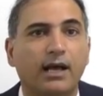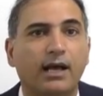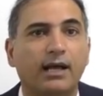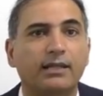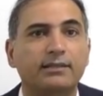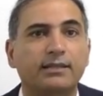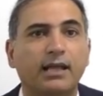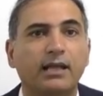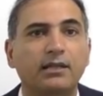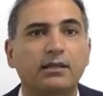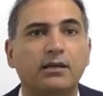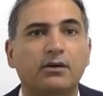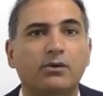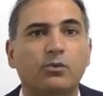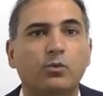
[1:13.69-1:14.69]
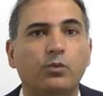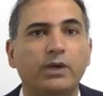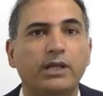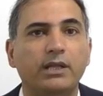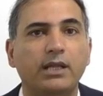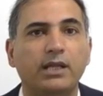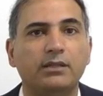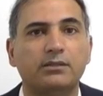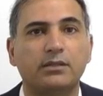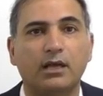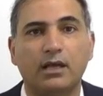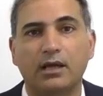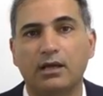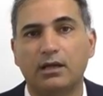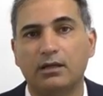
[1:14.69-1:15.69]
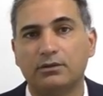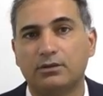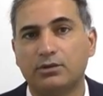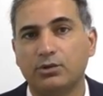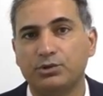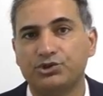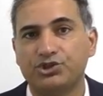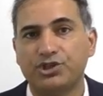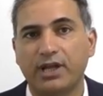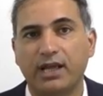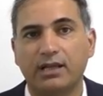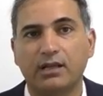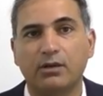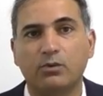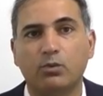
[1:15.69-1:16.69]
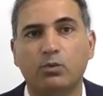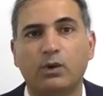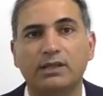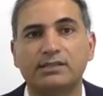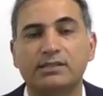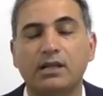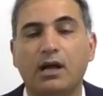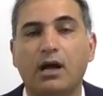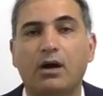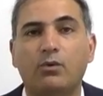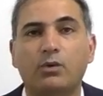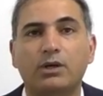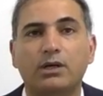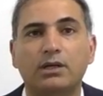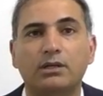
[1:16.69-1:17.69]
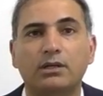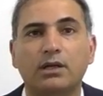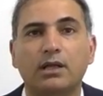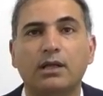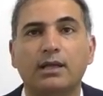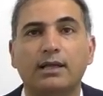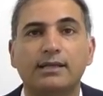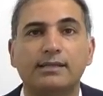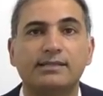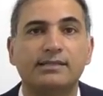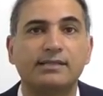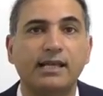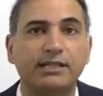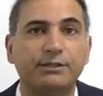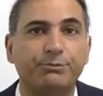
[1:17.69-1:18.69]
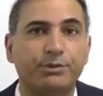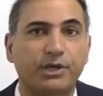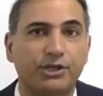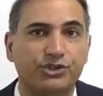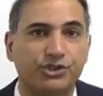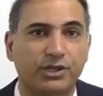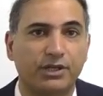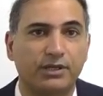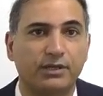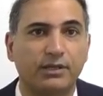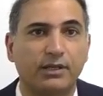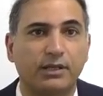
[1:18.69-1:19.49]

And then we need uh, to check what's our set pressure.